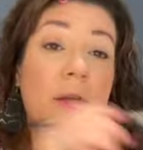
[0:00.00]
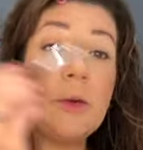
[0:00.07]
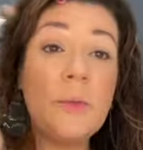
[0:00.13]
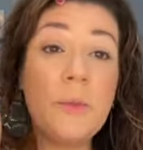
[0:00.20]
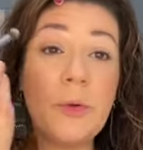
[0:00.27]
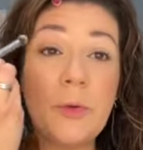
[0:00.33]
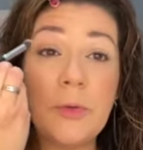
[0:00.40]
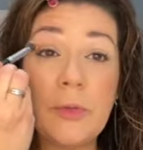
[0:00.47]

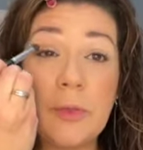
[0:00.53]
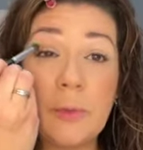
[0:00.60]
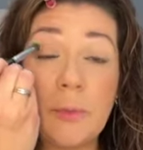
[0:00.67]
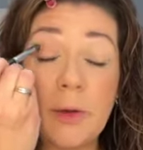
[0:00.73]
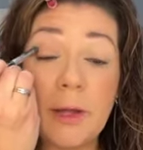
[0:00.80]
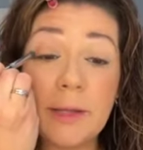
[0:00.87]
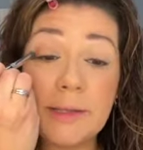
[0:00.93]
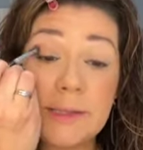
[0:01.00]
both the
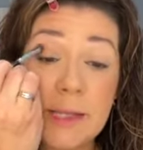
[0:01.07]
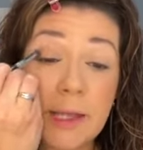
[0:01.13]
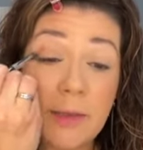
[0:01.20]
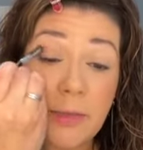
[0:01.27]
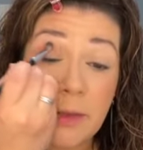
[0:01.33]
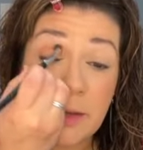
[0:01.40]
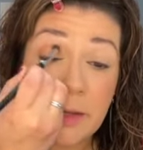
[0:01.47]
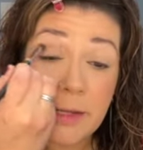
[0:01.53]
Wants
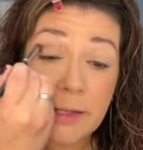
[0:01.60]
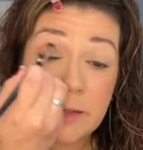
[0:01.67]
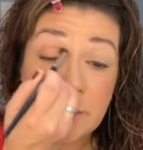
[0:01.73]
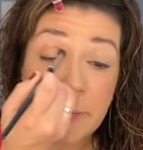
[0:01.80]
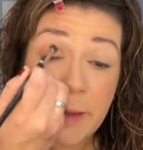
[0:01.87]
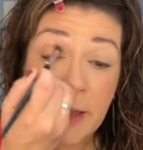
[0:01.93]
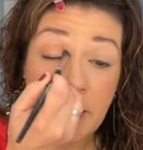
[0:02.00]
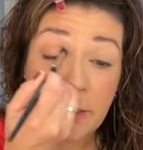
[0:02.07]
and the Needs
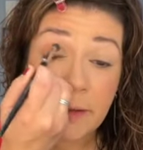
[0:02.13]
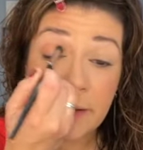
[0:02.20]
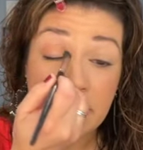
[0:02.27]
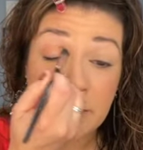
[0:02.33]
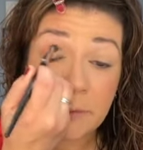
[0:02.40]
palette